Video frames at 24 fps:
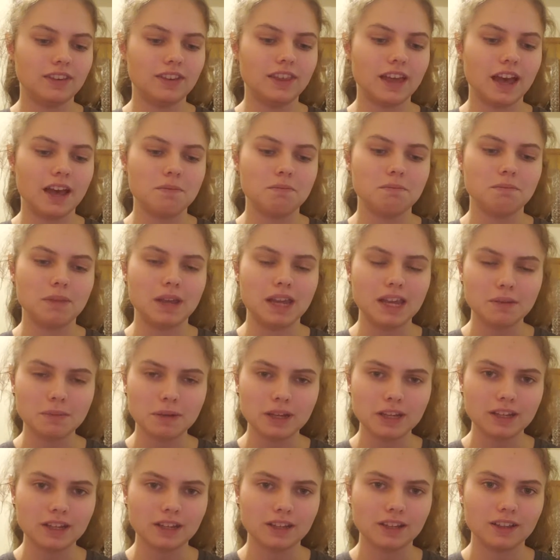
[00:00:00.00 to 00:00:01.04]
that
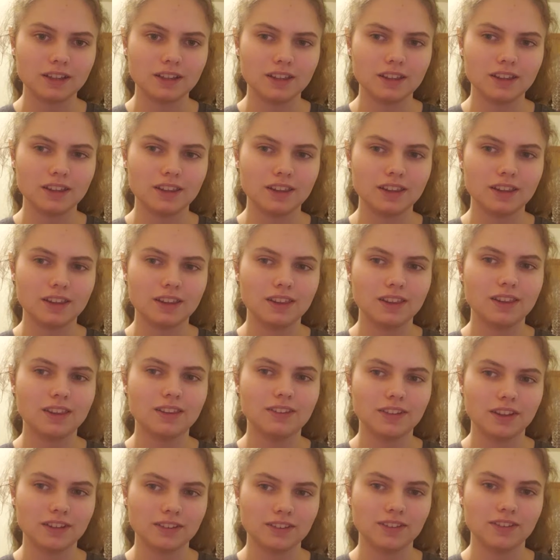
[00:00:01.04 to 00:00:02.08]
maybe
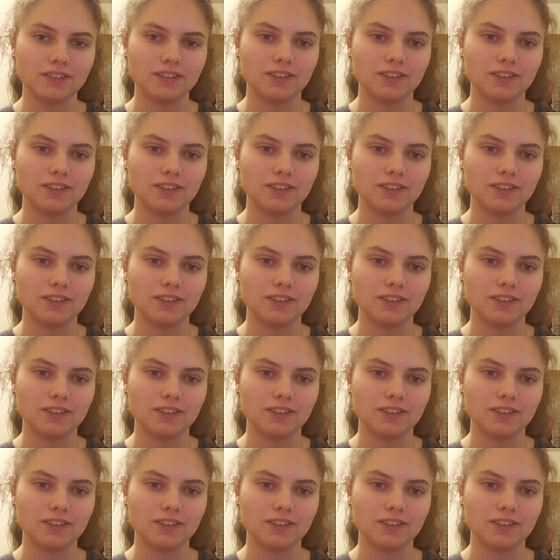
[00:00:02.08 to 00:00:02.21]
this isn't